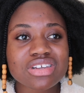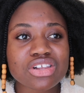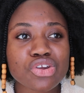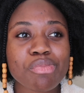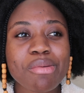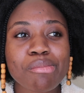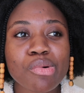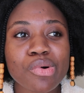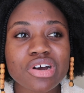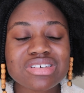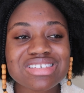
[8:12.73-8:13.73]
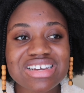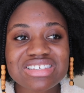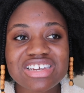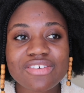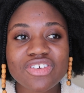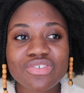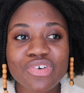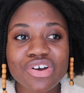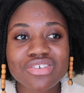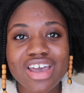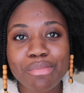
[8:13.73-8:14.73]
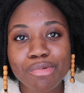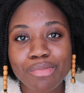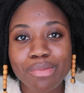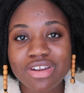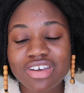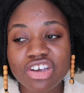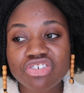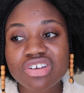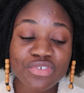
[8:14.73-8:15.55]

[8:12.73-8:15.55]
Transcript: little bit more sensitive as far as hyperpigmentation.